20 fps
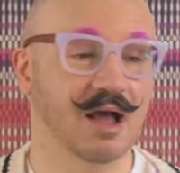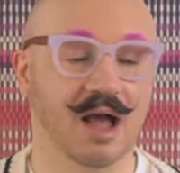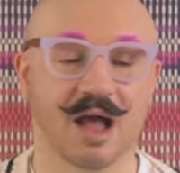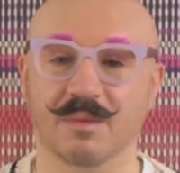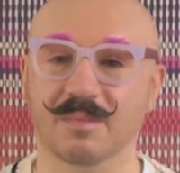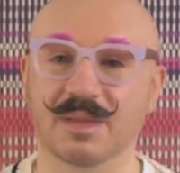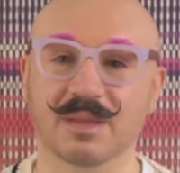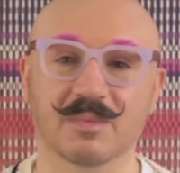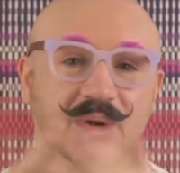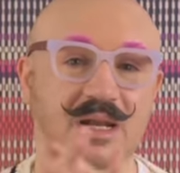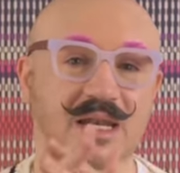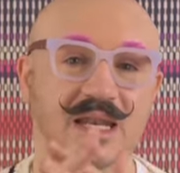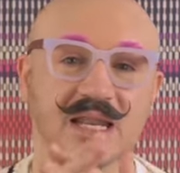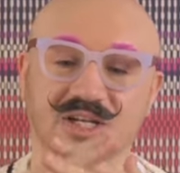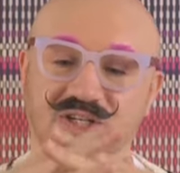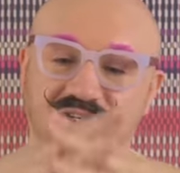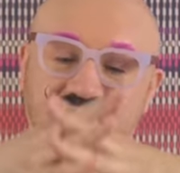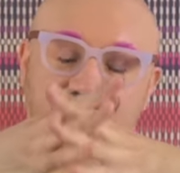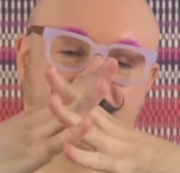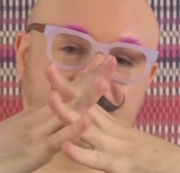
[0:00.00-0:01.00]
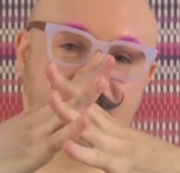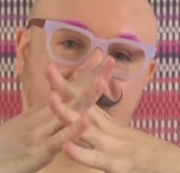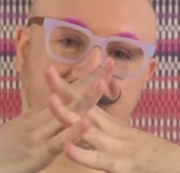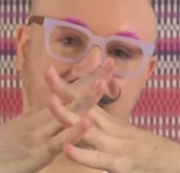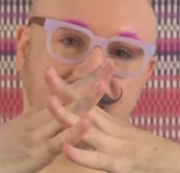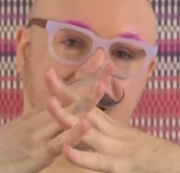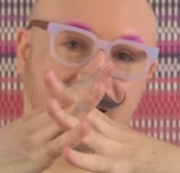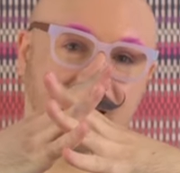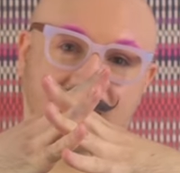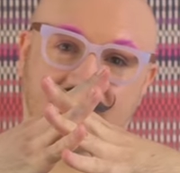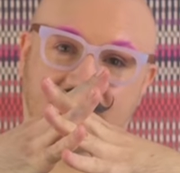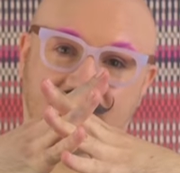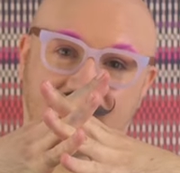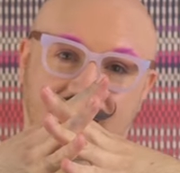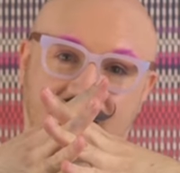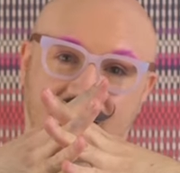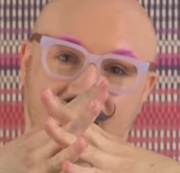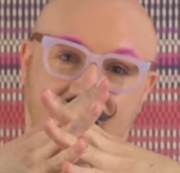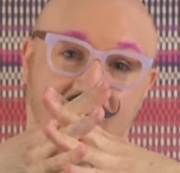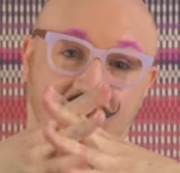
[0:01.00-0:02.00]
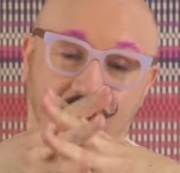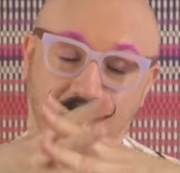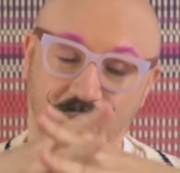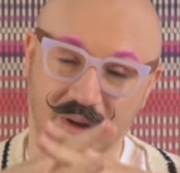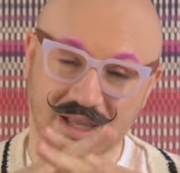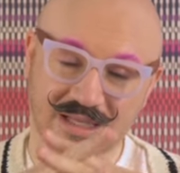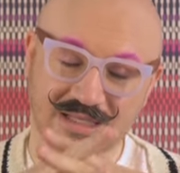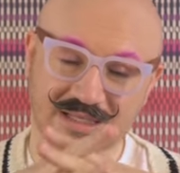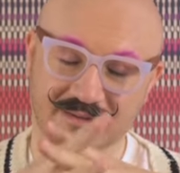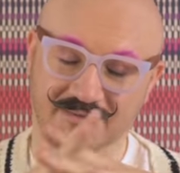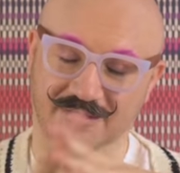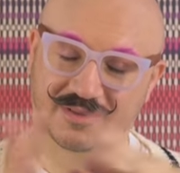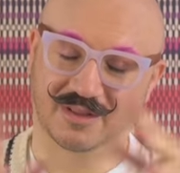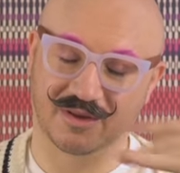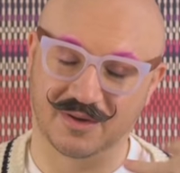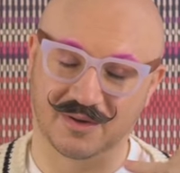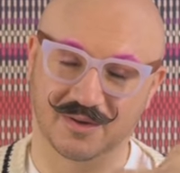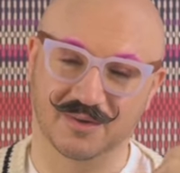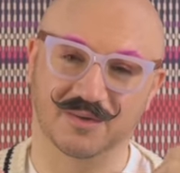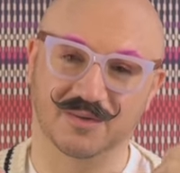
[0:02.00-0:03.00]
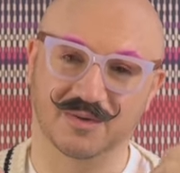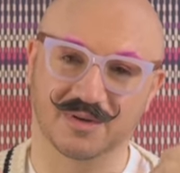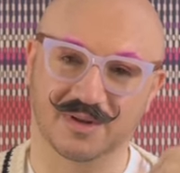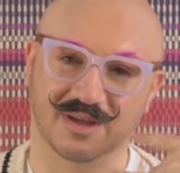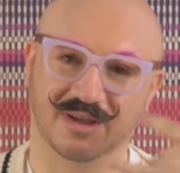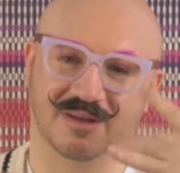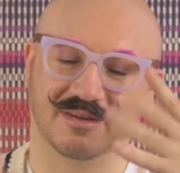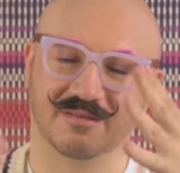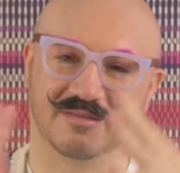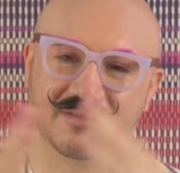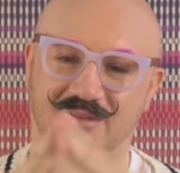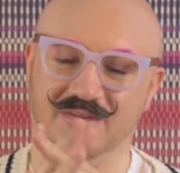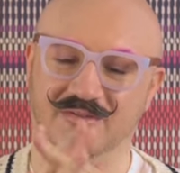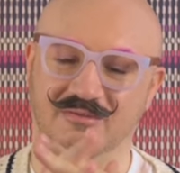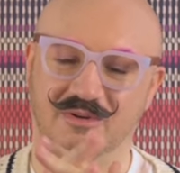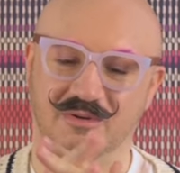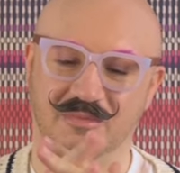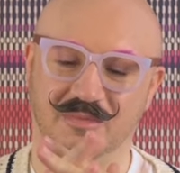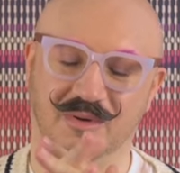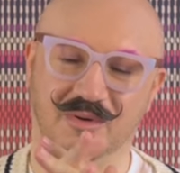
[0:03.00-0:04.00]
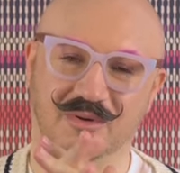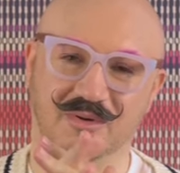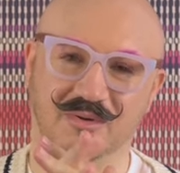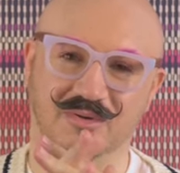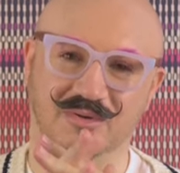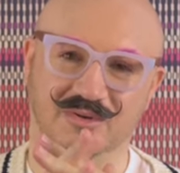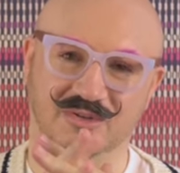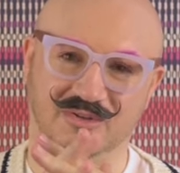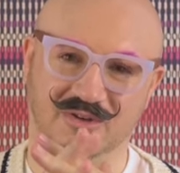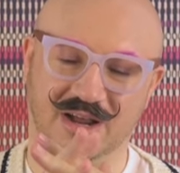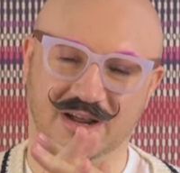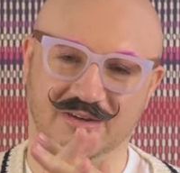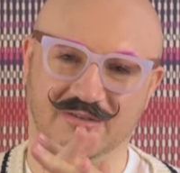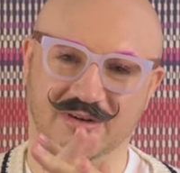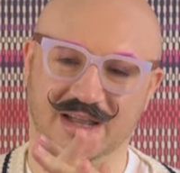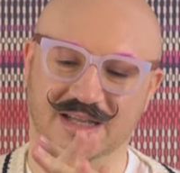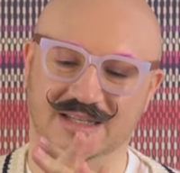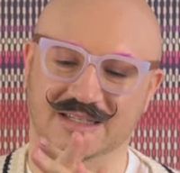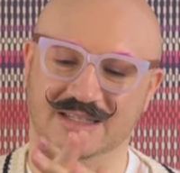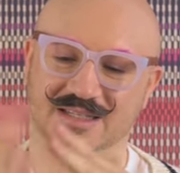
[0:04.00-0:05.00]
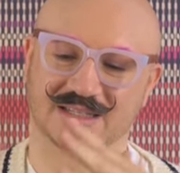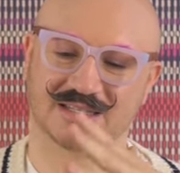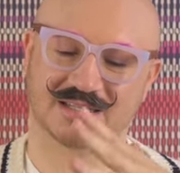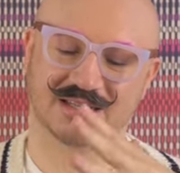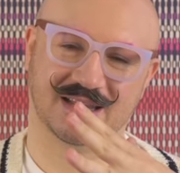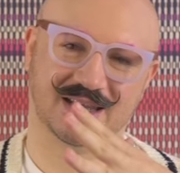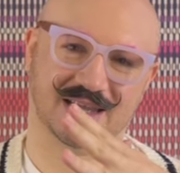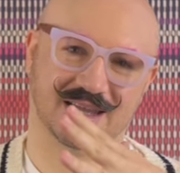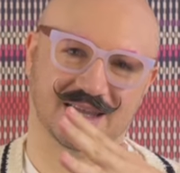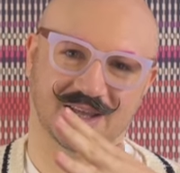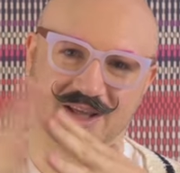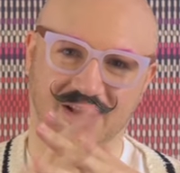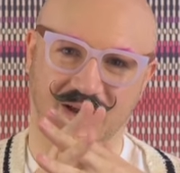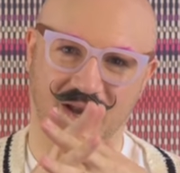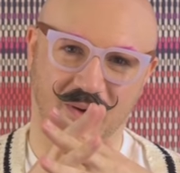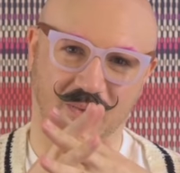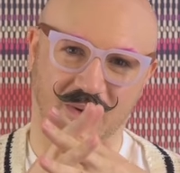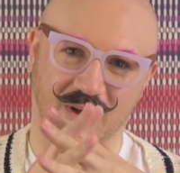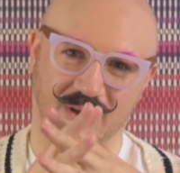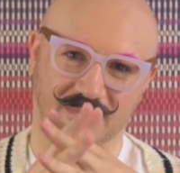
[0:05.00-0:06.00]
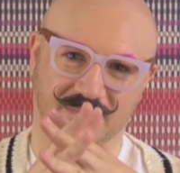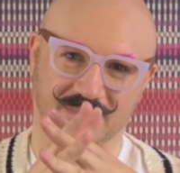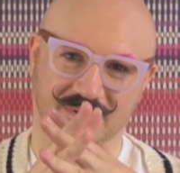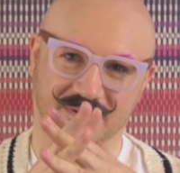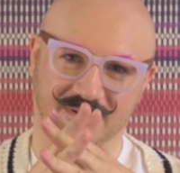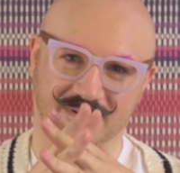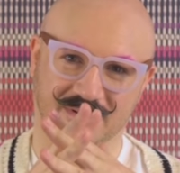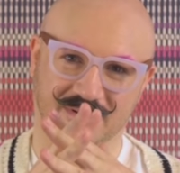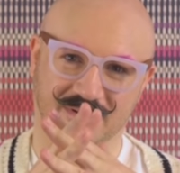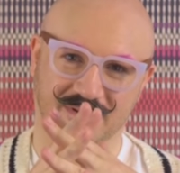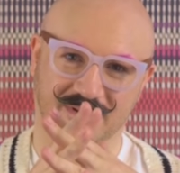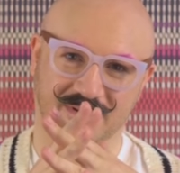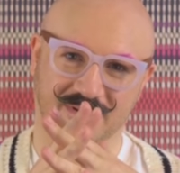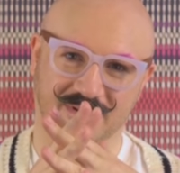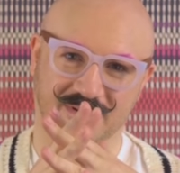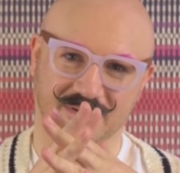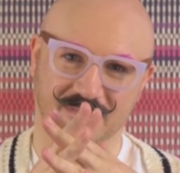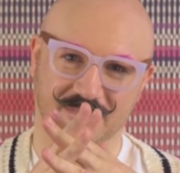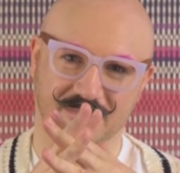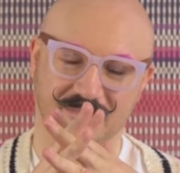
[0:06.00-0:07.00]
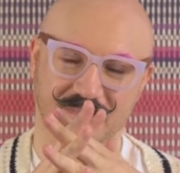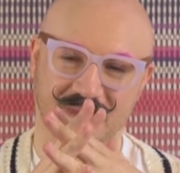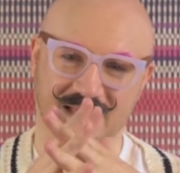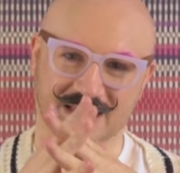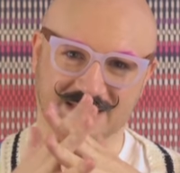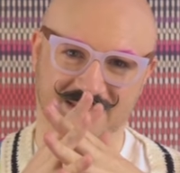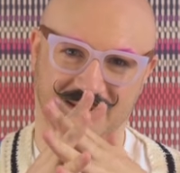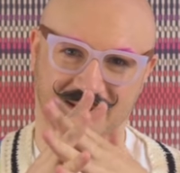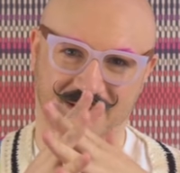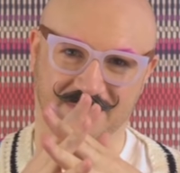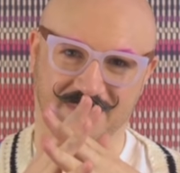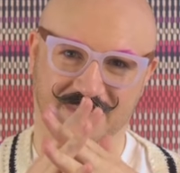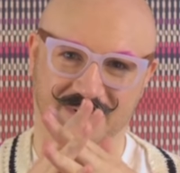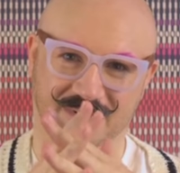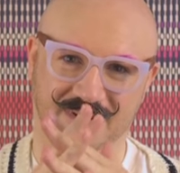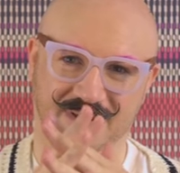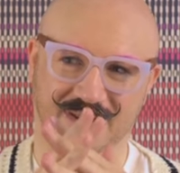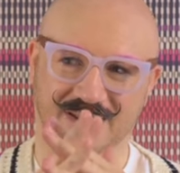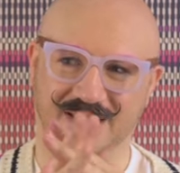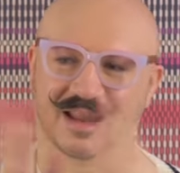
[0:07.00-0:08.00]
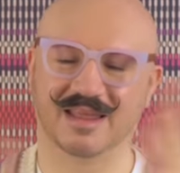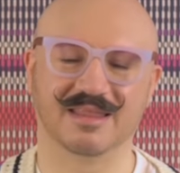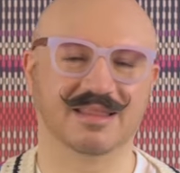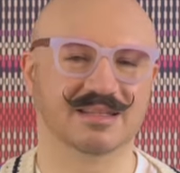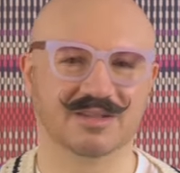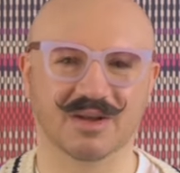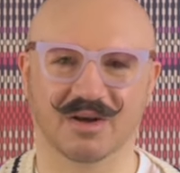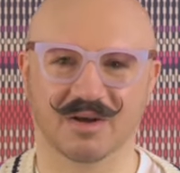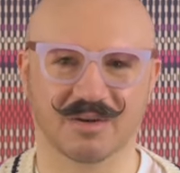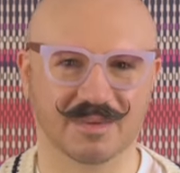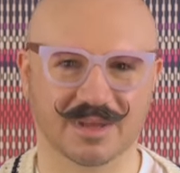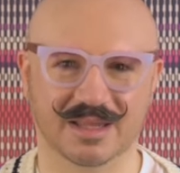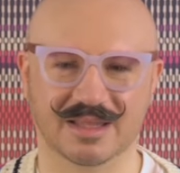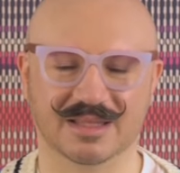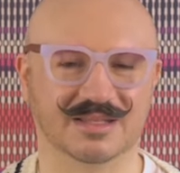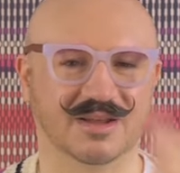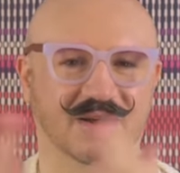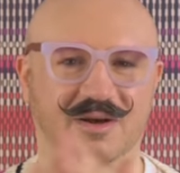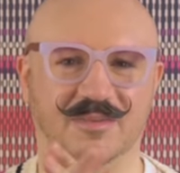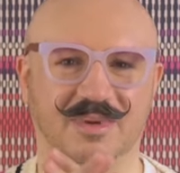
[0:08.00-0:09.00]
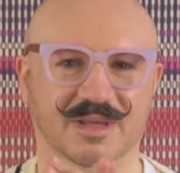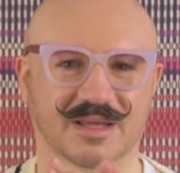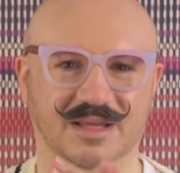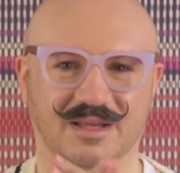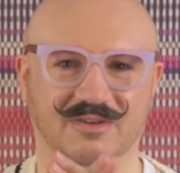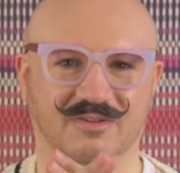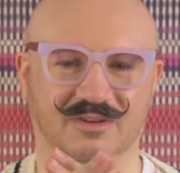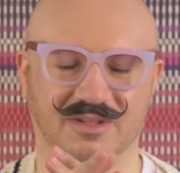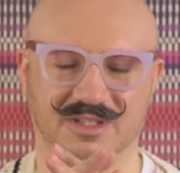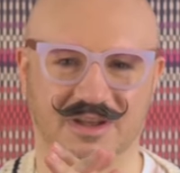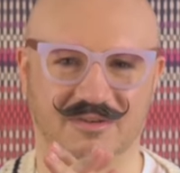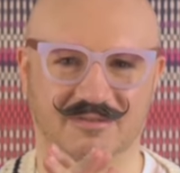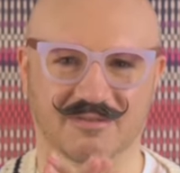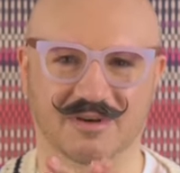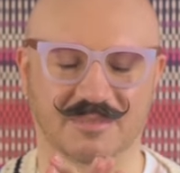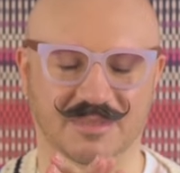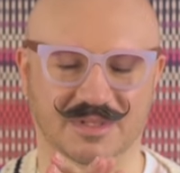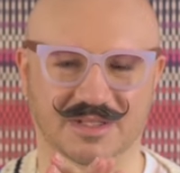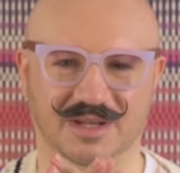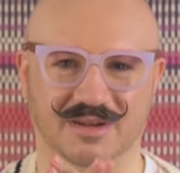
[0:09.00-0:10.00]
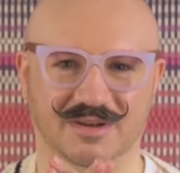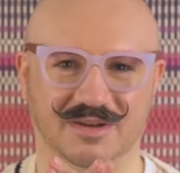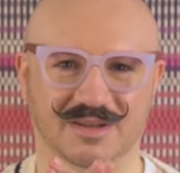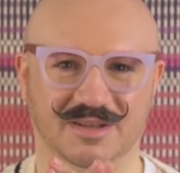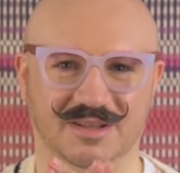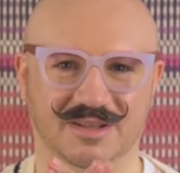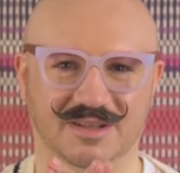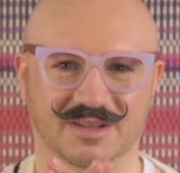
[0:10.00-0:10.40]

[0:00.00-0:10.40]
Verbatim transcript: I mean, we're literally like that. Like, I'm waiting for the call for the RuPaul Drag Race Glow Up mix up. Like, there's got to be there's got to be a crossover episode.